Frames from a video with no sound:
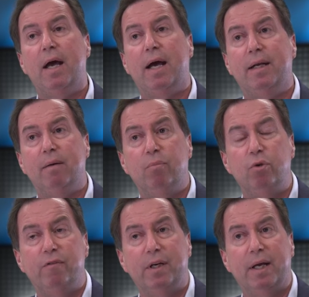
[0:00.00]
and then
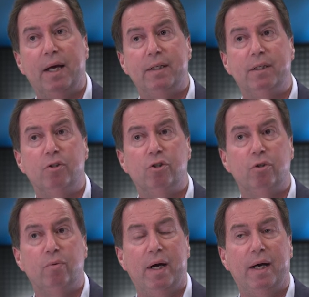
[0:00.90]
moving that into